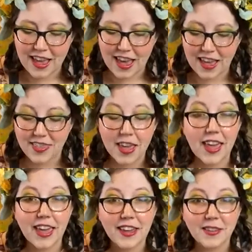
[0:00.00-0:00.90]
And they
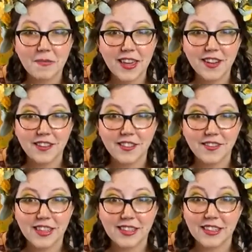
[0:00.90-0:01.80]
hand make all of
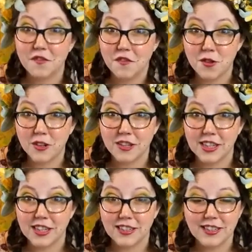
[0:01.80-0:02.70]
these and forge
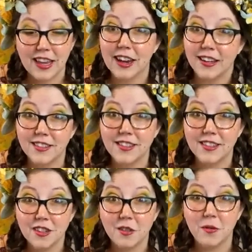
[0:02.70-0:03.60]
these, and I
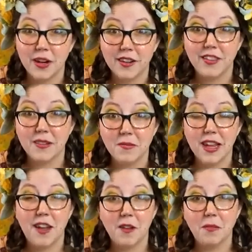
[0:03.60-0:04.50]
still wear them down